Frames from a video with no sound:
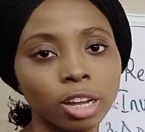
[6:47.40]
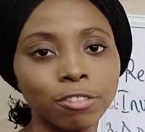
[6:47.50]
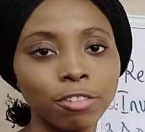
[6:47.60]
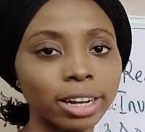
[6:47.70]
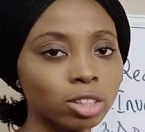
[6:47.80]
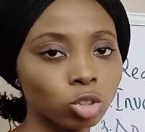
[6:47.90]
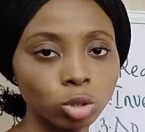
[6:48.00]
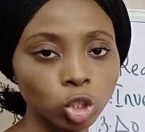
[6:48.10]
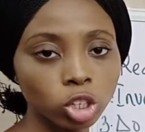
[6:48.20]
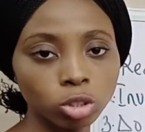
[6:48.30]
find a
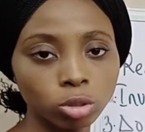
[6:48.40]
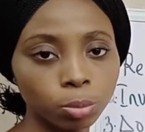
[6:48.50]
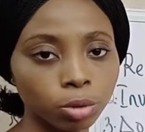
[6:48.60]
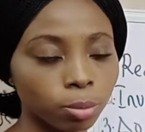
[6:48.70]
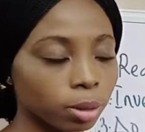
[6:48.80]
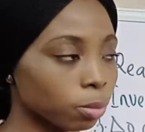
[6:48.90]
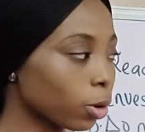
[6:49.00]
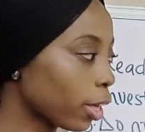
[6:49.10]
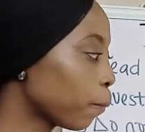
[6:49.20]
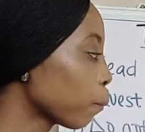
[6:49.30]
solution to the problem.
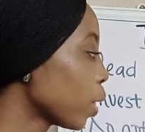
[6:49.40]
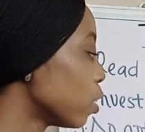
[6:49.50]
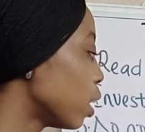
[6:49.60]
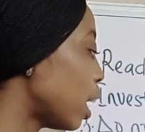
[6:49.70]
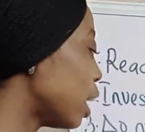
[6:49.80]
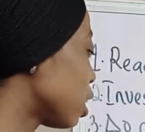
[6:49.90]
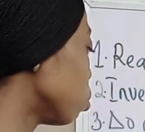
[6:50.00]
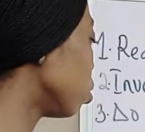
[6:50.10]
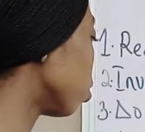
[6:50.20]
Okay, so now let's move